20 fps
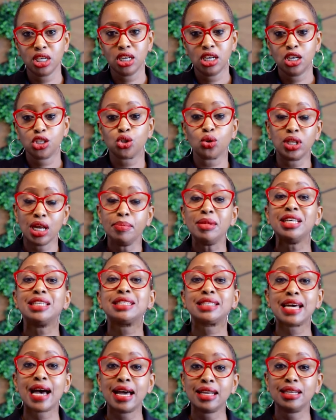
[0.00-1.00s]
So let me
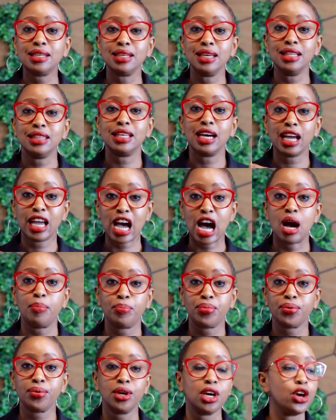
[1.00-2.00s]
stand in the gap.